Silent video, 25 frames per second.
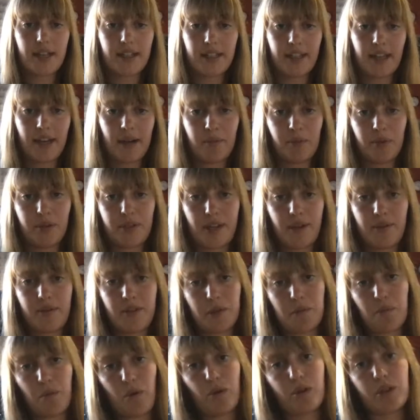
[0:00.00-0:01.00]
in Campbelltown
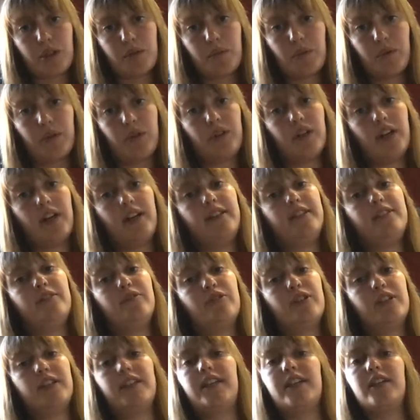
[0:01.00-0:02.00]
as possible
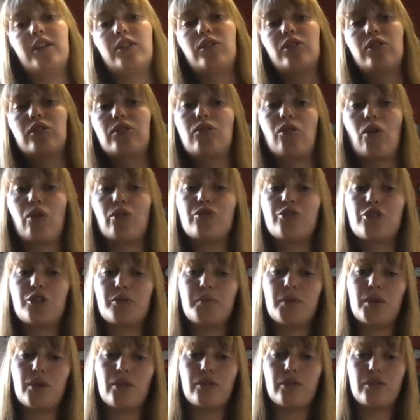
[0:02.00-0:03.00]
and really
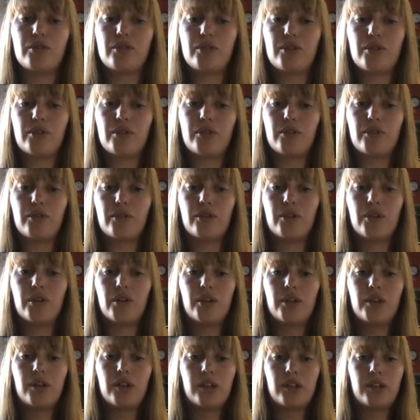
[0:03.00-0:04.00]
contribute to
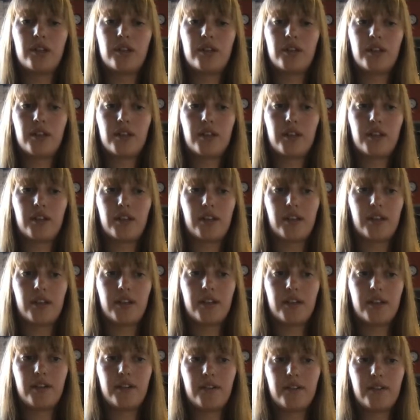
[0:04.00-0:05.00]
the
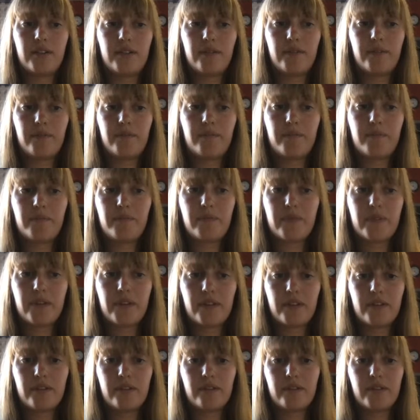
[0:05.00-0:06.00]

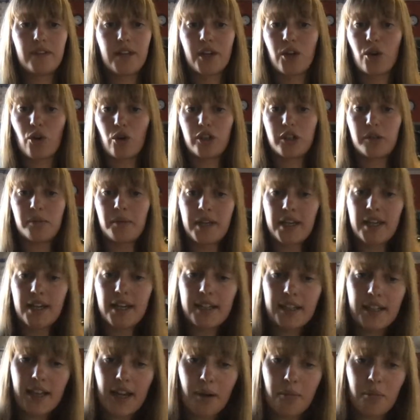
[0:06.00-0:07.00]
economy
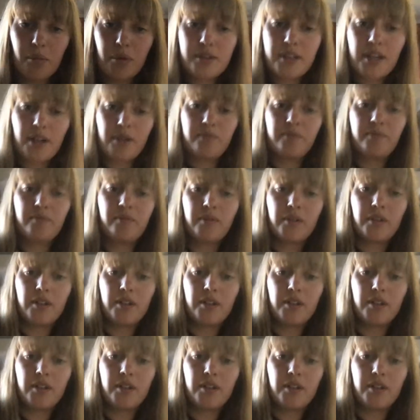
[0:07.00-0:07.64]
in Campbelltown